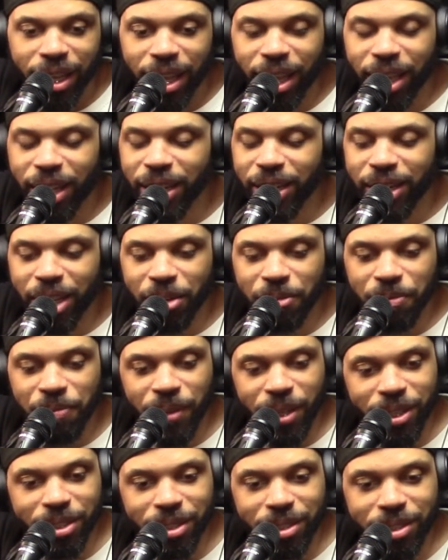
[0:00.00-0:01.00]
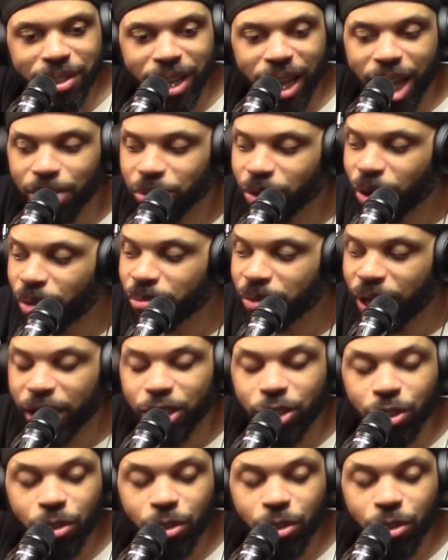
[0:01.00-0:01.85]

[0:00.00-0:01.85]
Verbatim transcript: And he didn't finish the job. So I'm like,